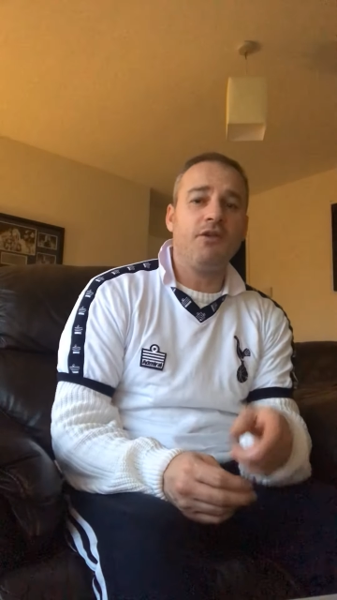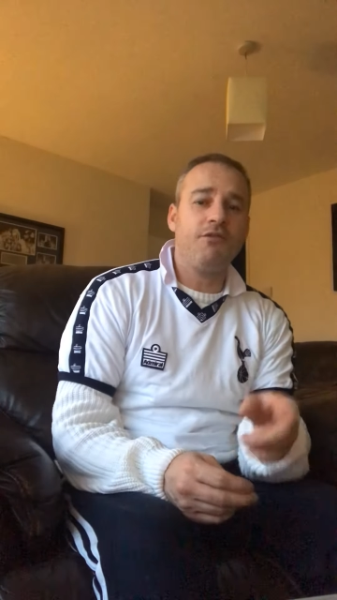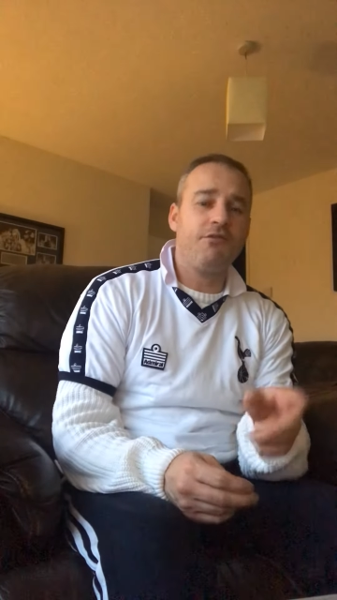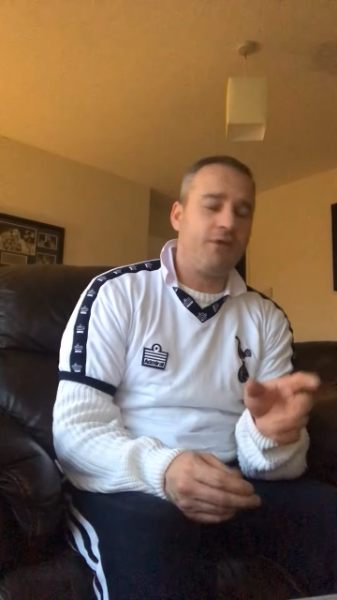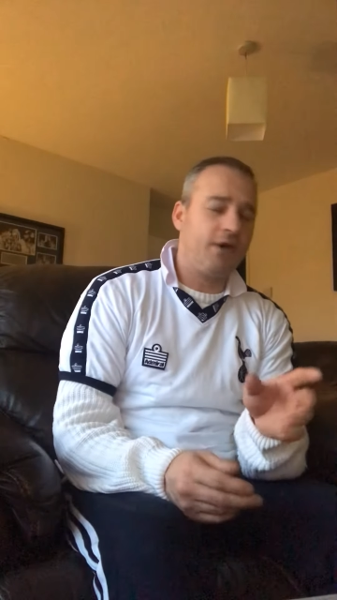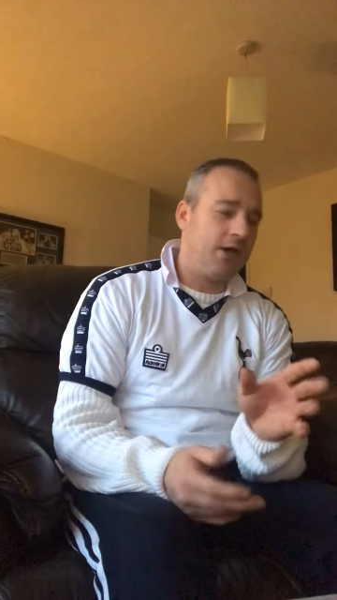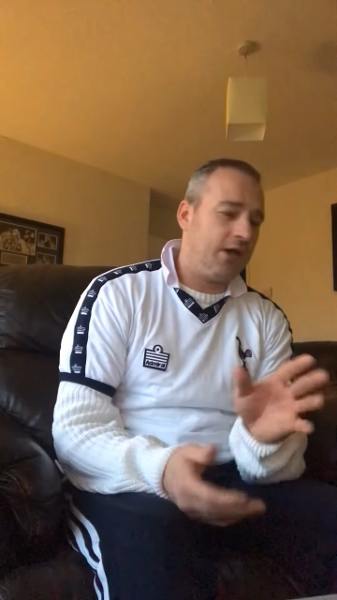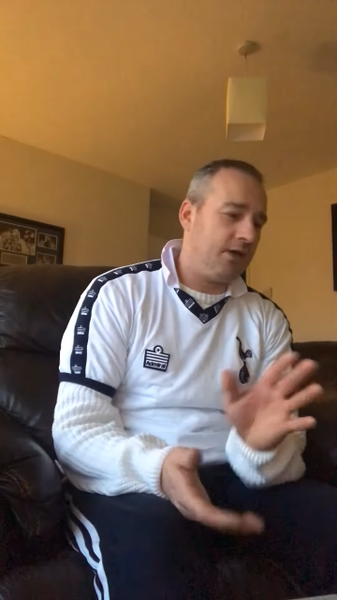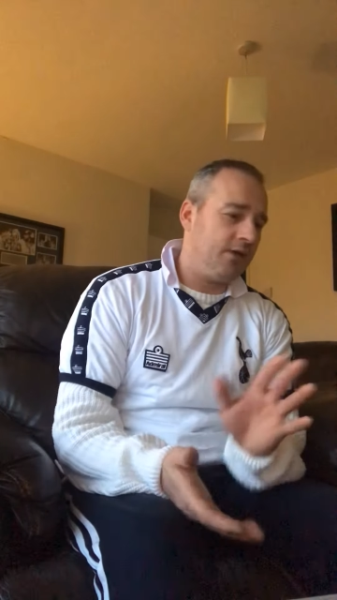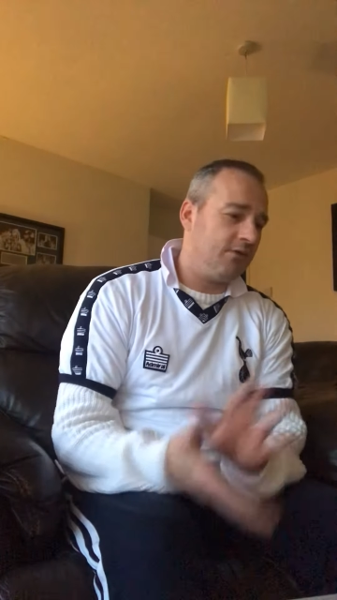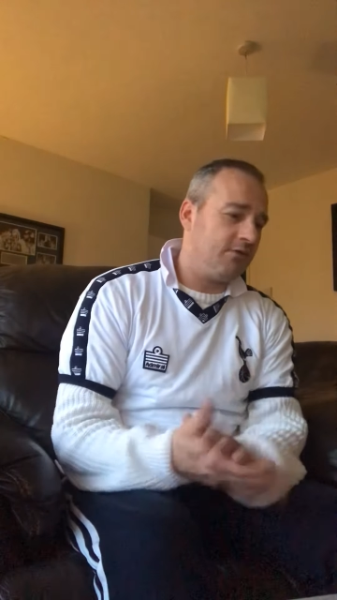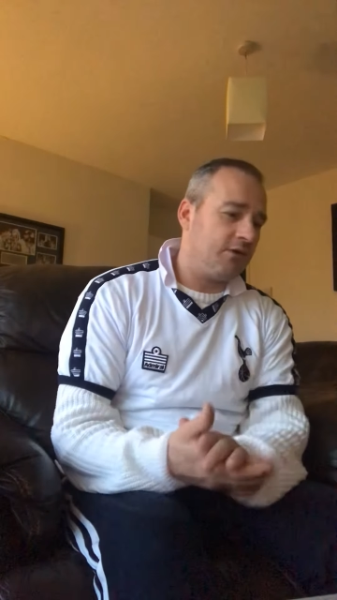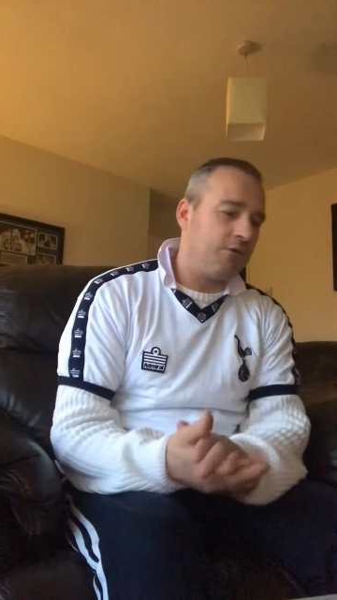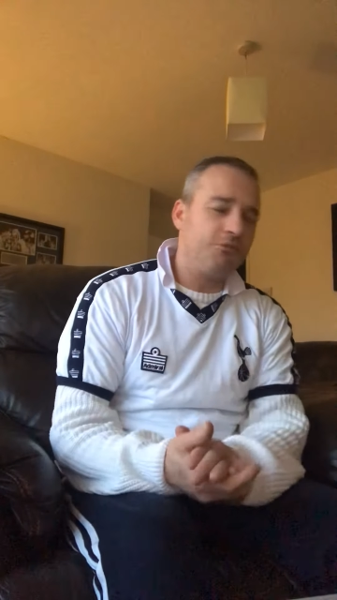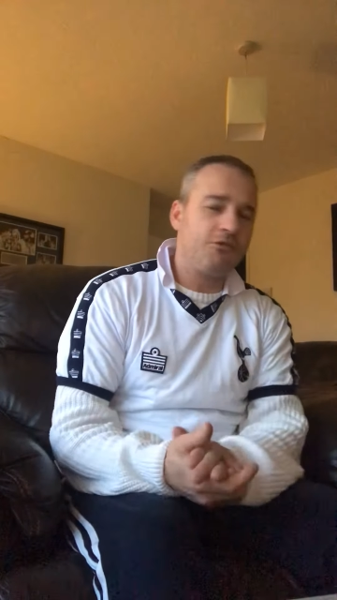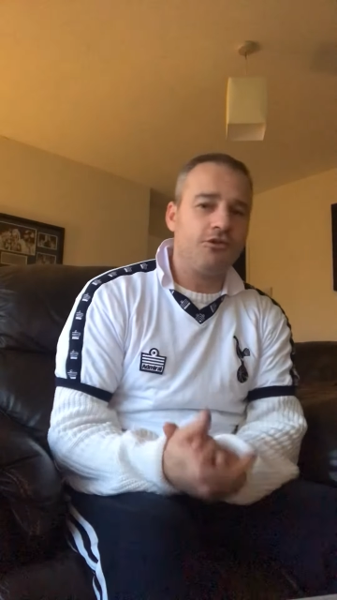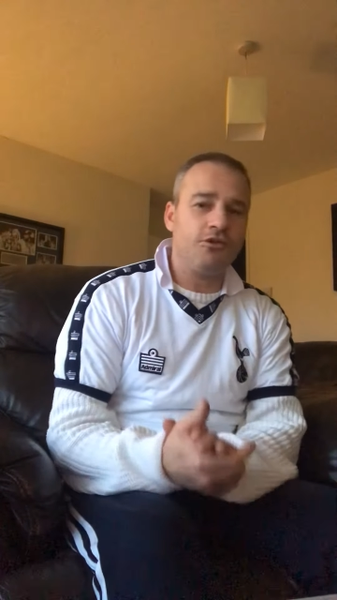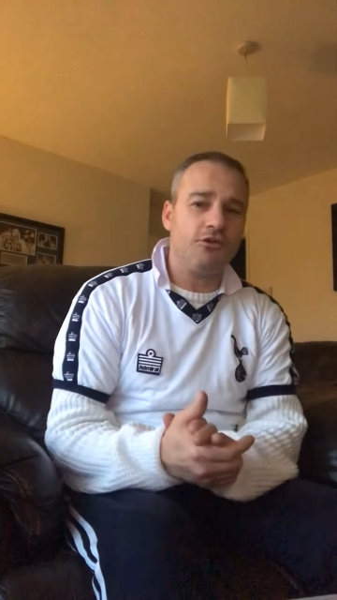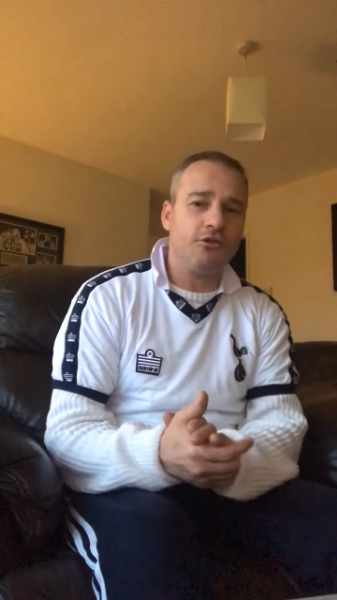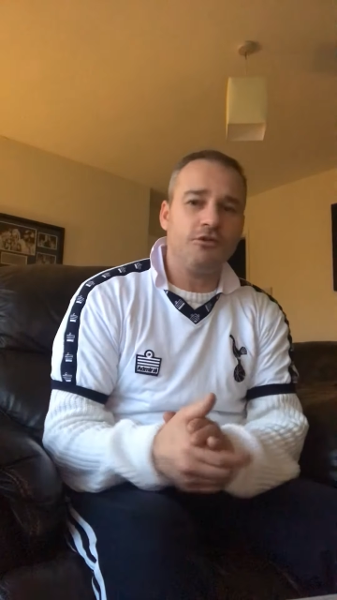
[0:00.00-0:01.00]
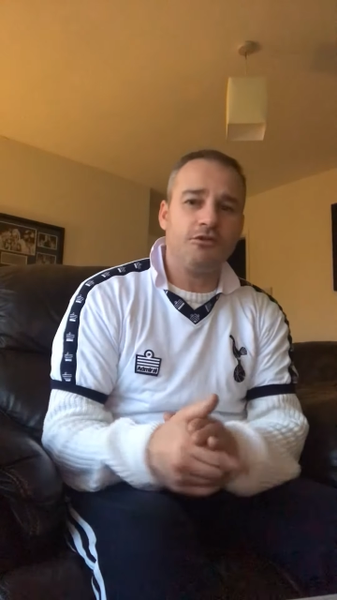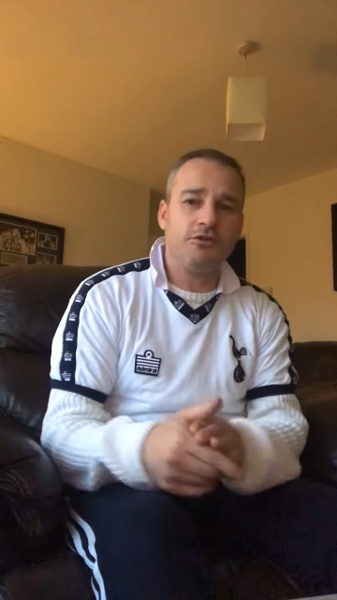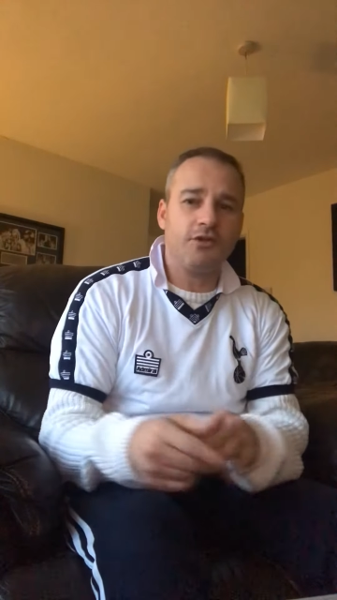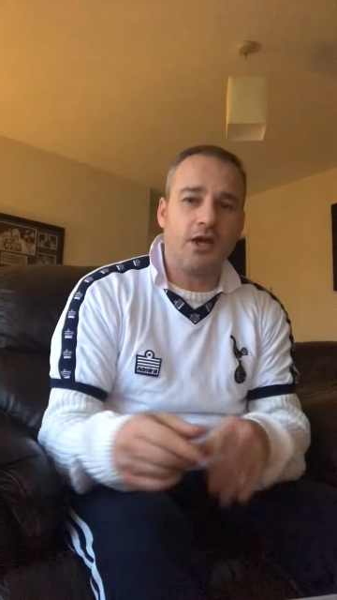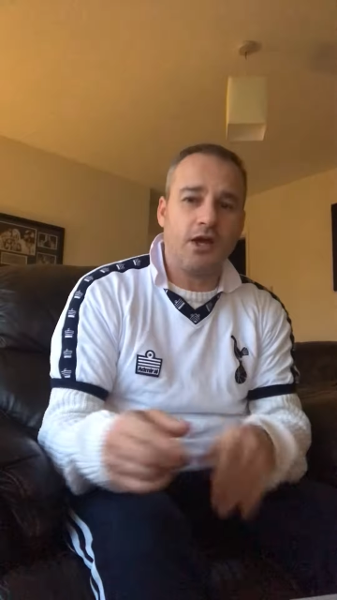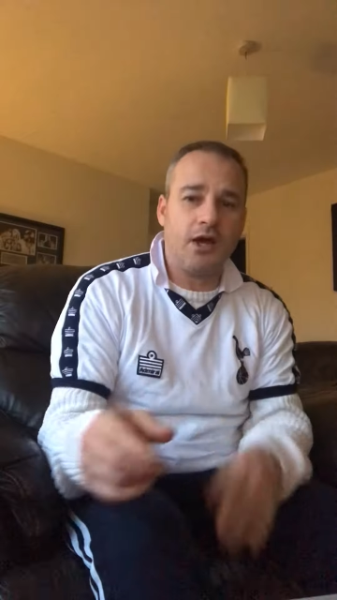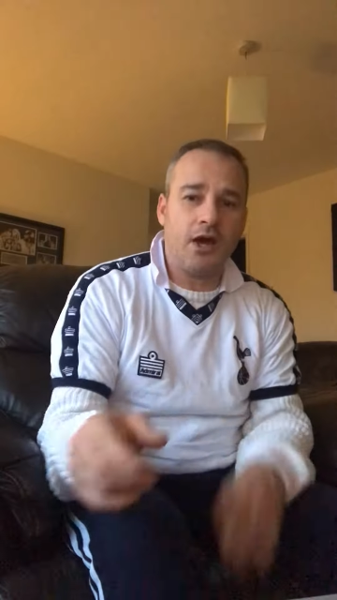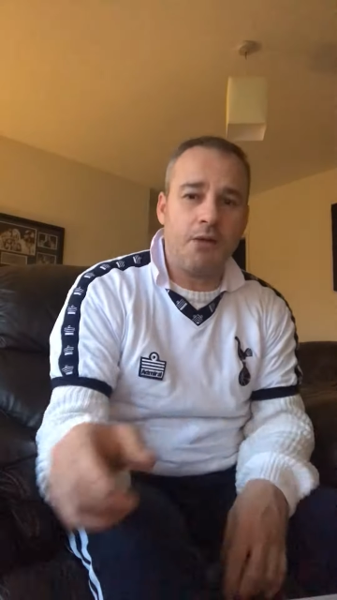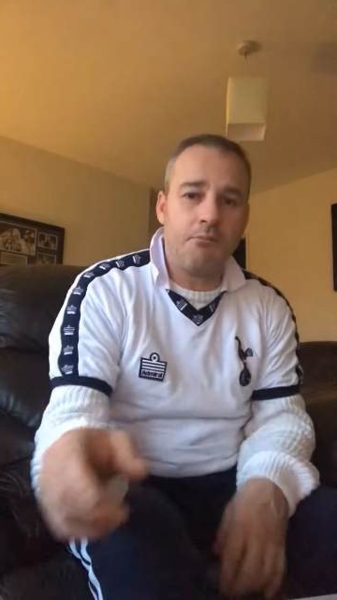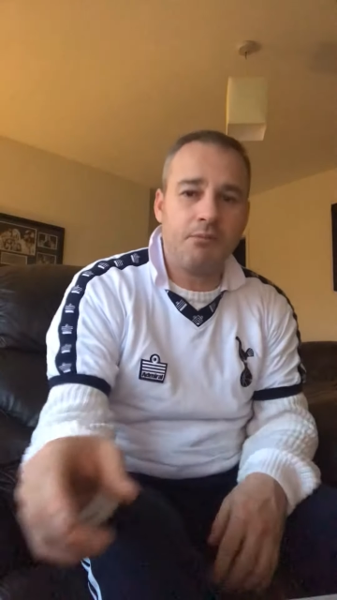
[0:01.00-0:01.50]
fans, I'm sure you'll stay
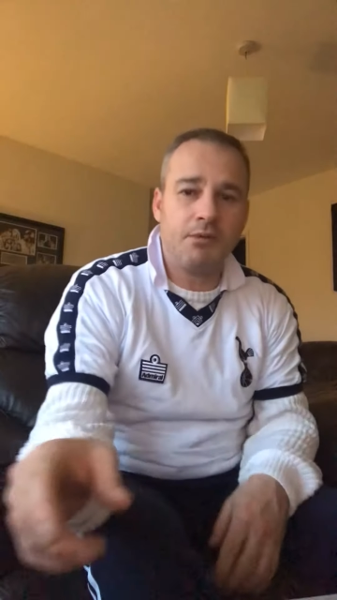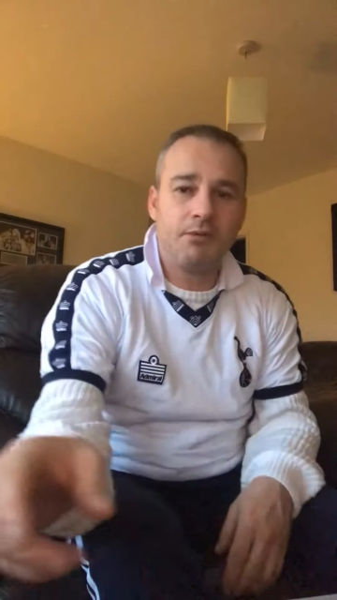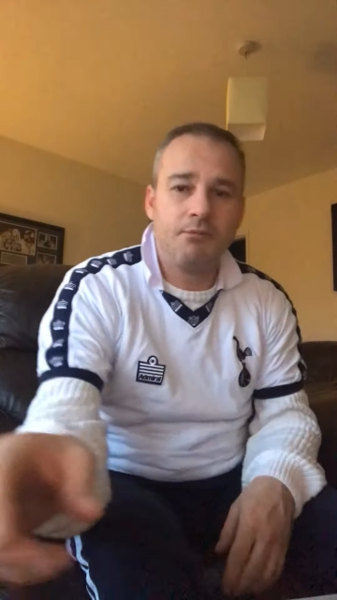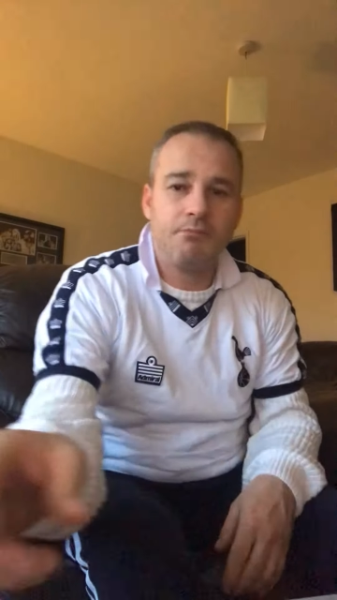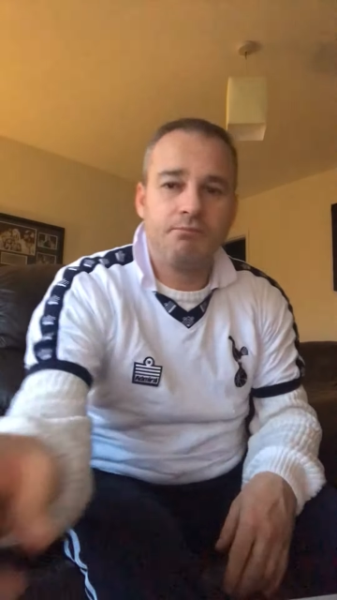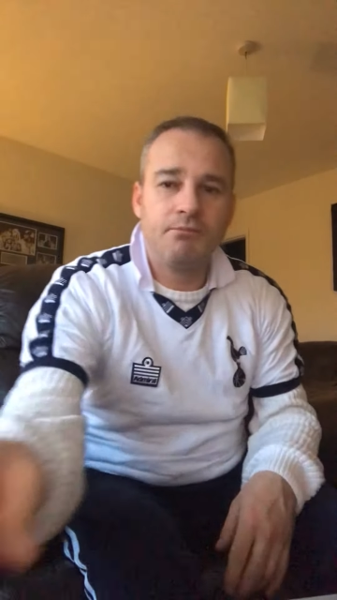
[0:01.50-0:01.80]
up.